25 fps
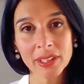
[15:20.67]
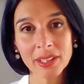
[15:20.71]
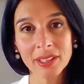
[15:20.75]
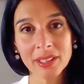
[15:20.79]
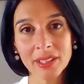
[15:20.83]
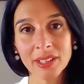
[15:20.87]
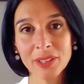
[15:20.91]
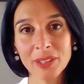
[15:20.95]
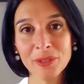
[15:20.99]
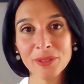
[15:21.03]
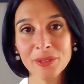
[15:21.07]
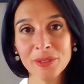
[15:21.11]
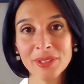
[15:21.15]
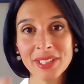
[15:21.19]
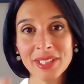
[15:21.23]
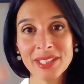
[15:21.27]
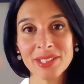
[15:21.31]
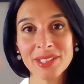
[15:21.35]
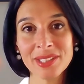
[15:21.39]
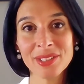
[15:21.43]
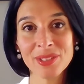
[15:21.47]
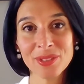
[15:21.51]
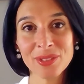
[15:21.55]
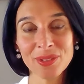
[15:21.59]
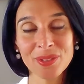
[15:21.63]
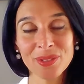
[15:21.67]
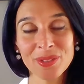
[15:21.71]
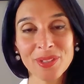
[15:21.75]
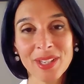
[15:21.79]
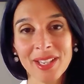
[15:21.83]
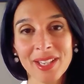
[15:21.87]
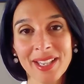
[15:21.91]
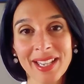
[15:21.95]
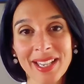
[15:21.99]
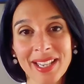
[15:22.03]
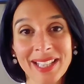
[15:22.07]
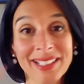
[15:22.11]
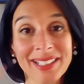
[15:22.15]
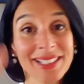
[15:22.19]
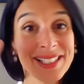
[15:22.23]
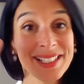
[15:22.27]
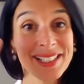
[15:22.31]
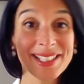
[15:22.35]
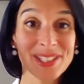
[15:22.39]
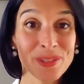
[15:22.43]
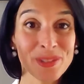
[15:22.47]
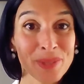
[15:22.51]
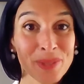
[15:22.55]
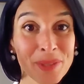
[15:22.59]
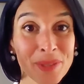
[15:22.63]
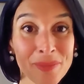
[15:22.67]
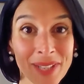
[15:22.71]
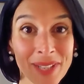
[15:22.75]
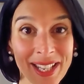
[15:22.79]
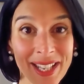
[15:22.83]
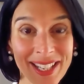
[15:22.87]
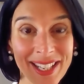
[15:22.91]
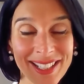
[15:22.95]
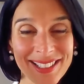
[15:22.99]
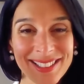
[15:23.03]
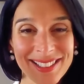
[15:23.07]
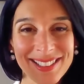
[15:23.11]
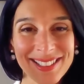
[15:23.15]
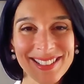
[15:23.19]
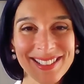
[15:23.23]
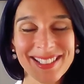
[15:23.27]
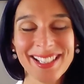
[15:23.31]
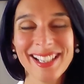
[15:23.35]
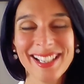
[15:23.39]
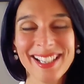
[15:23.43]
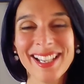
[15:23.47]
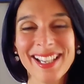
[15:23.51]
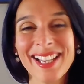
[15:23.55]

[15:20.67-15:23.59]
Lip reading: you need to at least 3 blades.